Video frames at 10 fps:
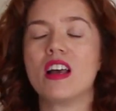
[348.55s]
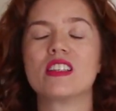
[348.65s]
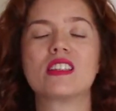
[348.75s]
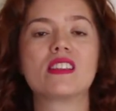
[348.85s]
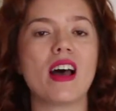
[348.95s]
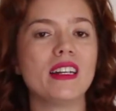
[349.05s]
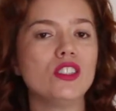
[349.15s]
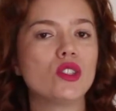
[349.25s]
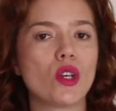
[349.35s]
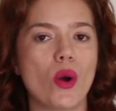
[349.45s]

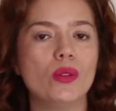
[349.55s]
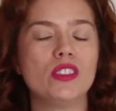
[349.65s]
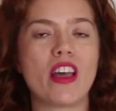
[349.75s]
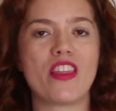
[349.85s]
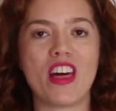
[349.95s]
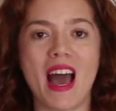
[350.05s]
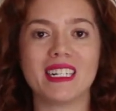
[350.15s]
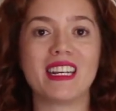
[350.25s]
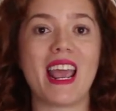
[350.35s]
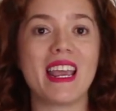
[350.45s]
Studies shown
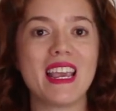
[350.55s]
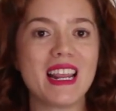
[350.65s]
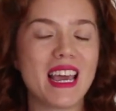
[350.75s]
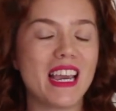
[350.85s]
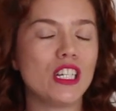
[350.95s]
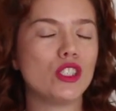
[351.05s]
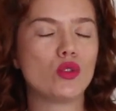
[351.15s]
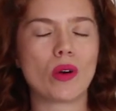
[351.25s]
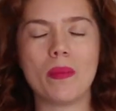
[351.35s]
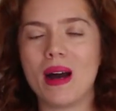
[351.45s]
that ALA
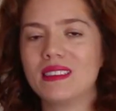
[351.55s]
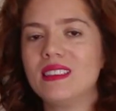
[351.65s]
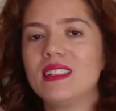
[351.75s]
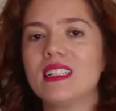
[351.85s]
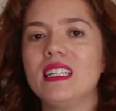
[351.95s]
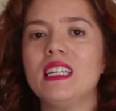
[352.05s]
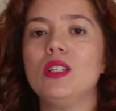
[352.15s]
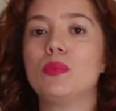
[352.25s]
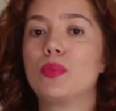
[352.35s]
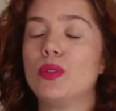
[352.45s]
dramatically
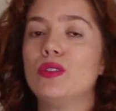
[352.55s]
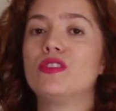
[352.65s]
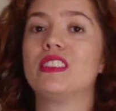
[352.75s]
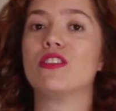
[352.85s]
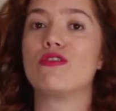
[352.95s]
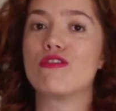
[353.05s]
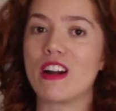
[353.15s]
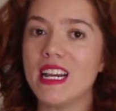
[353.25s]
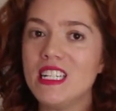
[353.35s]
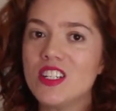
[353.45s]
improves the
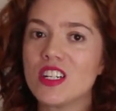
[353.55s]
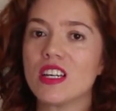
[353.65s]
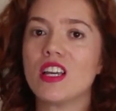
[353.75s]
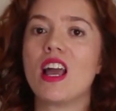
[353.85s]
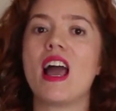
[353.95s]
rate